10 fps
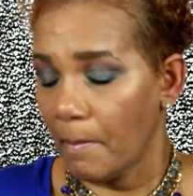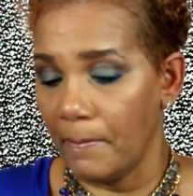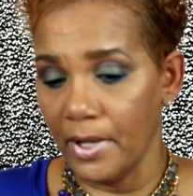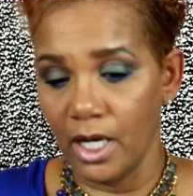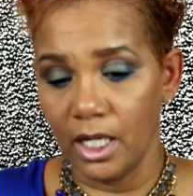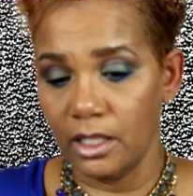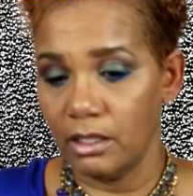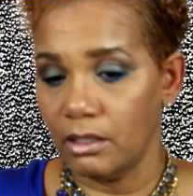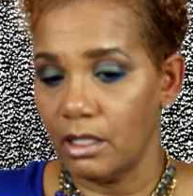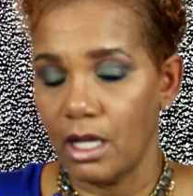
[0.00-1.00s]
but
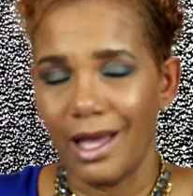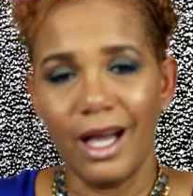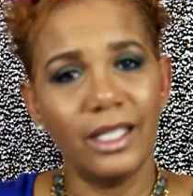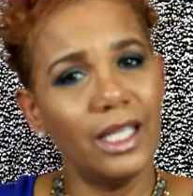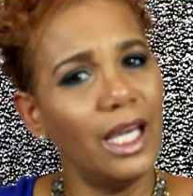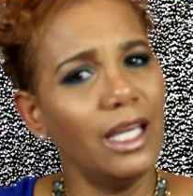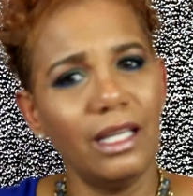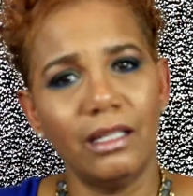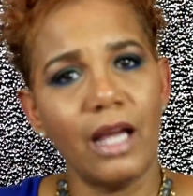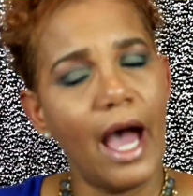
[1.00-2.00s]

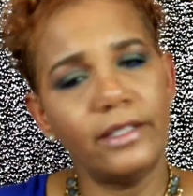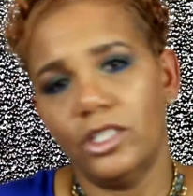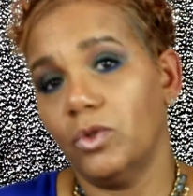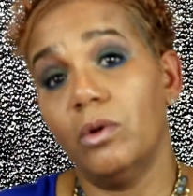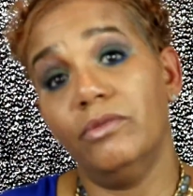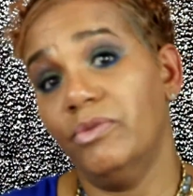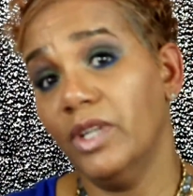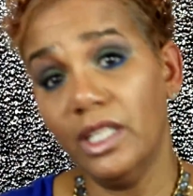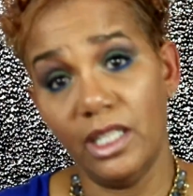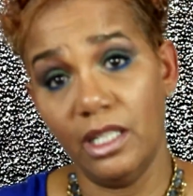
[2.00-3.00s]
again, I just wasn't
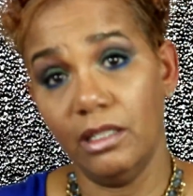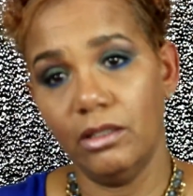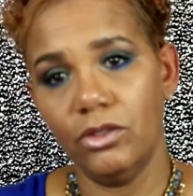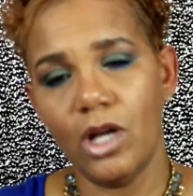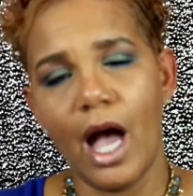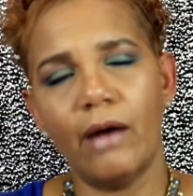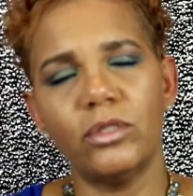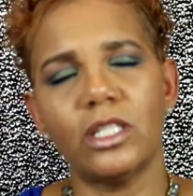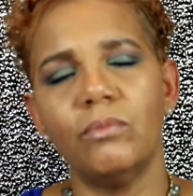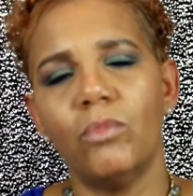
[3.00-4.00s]
feeling it. You know, I
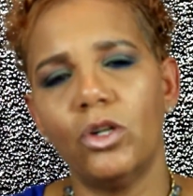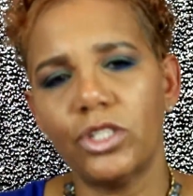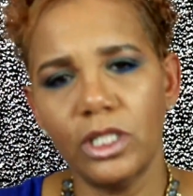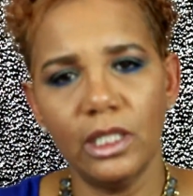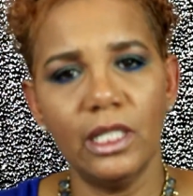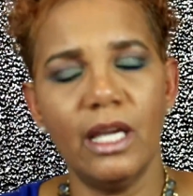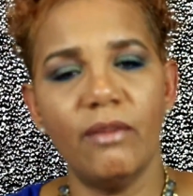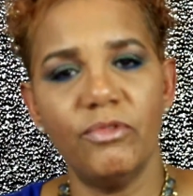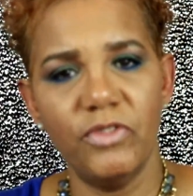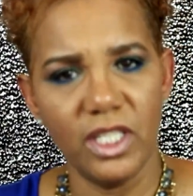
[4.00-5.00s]
was emotionally
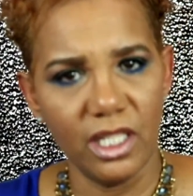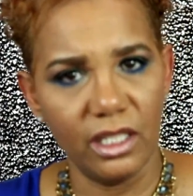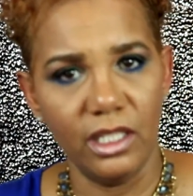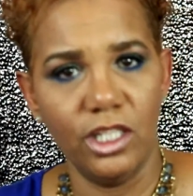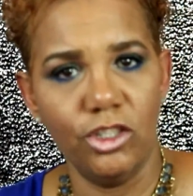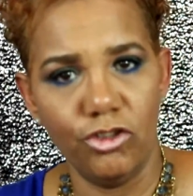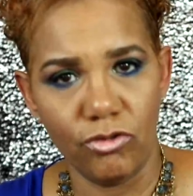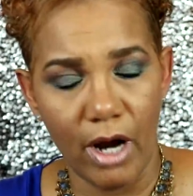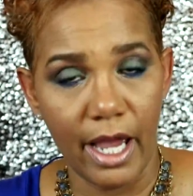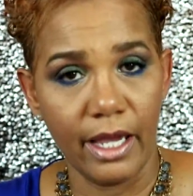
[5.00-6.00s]
and physically
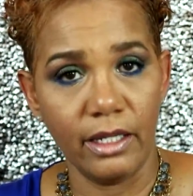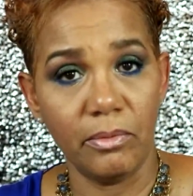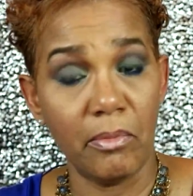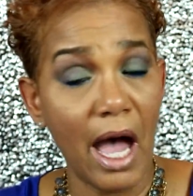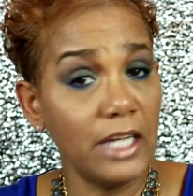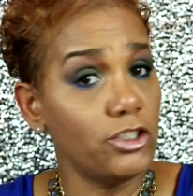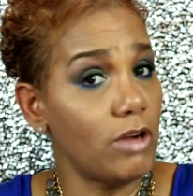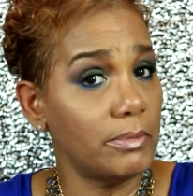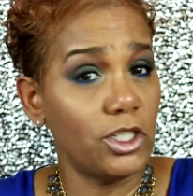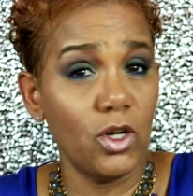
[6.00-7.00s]
drained. Mind you,
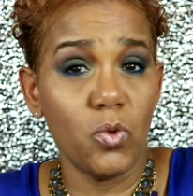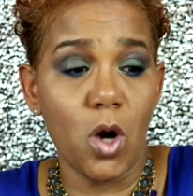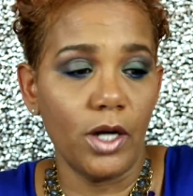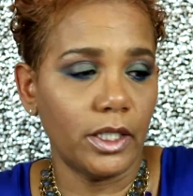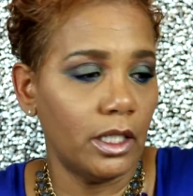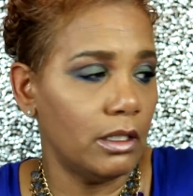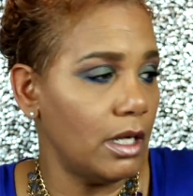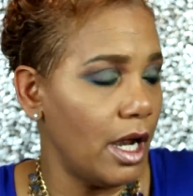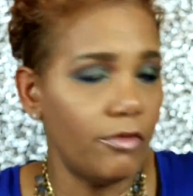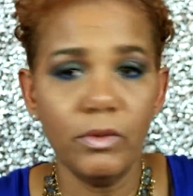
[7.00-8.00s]
I'm still
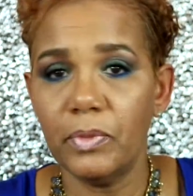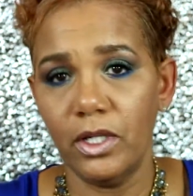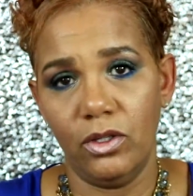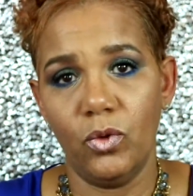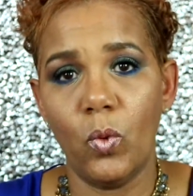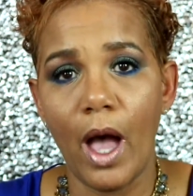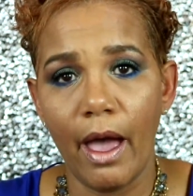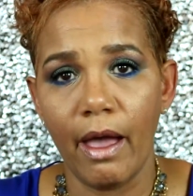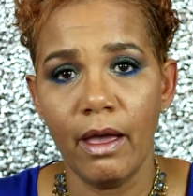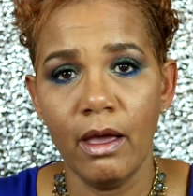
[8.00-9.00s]
working every bit of the
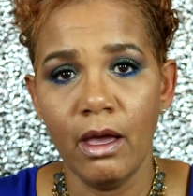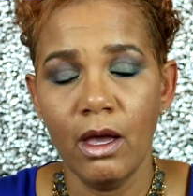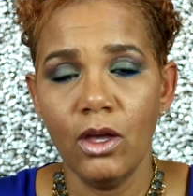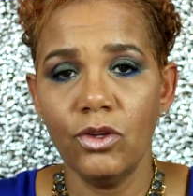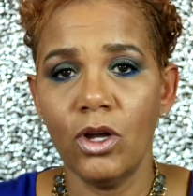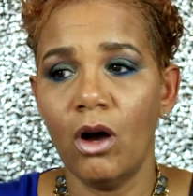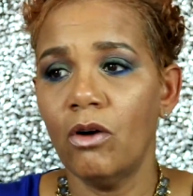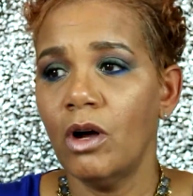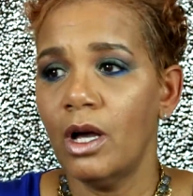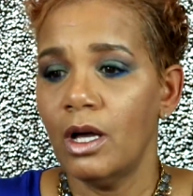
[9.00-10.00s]
way, you
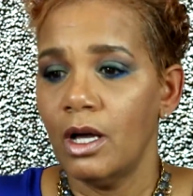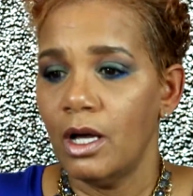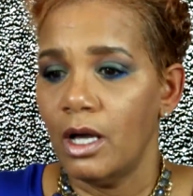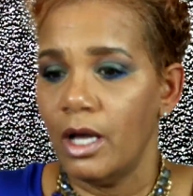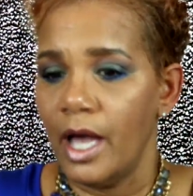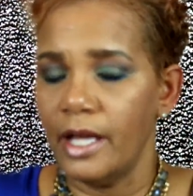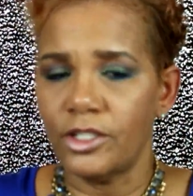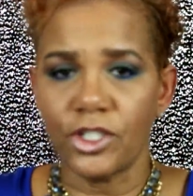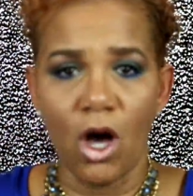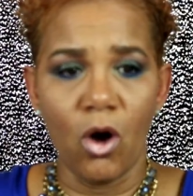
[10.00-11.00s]
know,
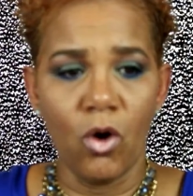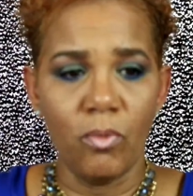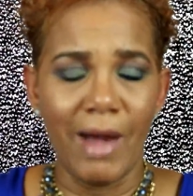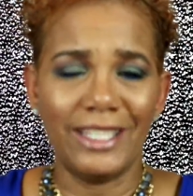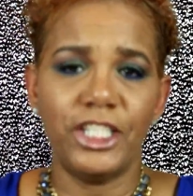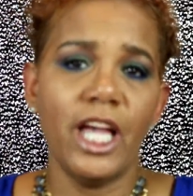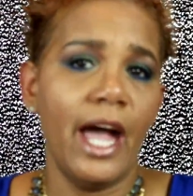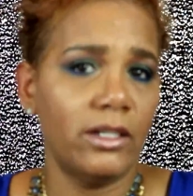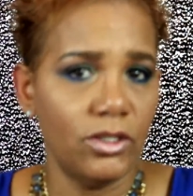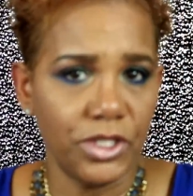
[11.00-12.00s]
and so my
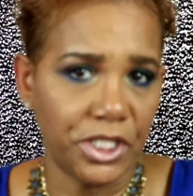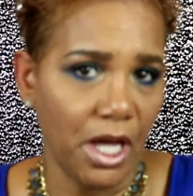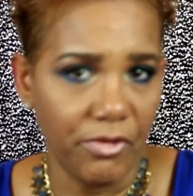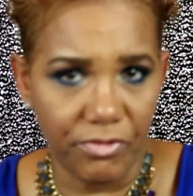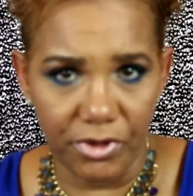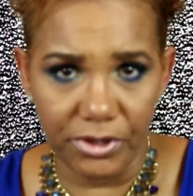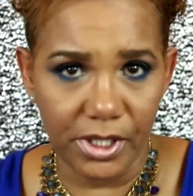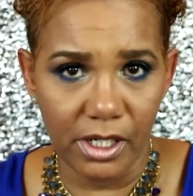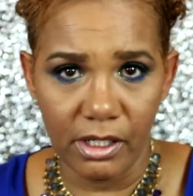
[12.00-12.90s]
channel suffered,